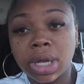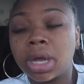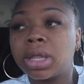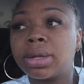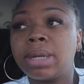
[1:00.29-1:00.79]
The
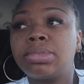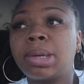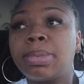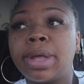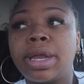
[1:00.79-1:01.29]
other team's
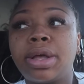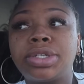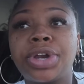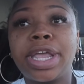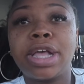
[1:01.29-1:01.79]
gonna be playing on,
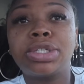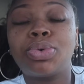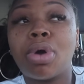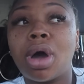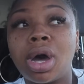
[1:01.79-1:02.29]
so they
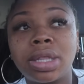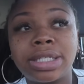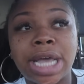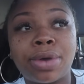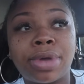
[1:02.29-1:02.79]
canceled all the
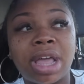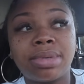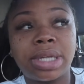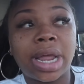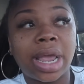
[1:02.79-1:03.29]
tackle
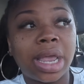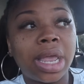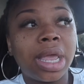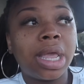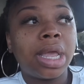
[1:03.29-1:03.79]
games today
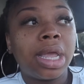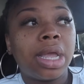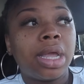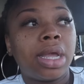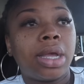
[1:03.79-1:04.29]

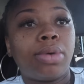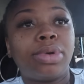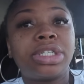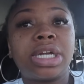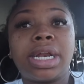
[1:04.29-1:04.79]

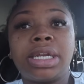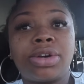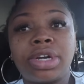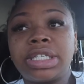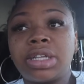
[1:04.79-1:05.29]
which
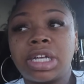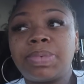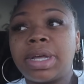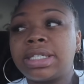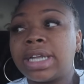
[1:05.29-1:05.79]
literally sucks
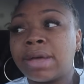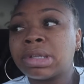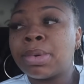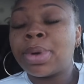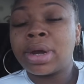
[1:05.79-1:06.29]
because today was
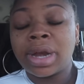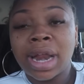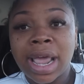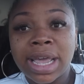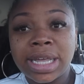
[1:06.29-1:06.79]
gonna be one of the
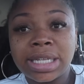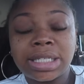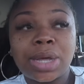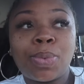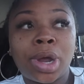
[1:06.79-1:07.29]

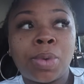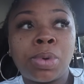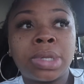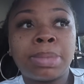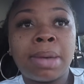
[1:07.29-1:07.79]
days where we
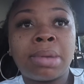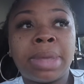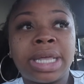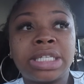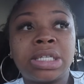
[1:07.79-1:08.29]
was gonna be able to
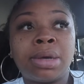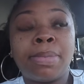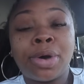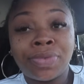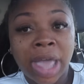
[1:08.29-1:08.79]
make it to
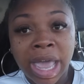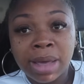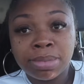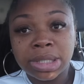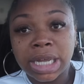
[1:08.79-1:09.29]
both
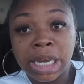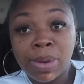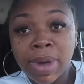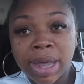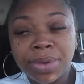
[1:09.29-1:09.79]
games
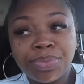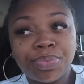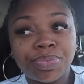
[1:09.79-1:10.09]
anyway.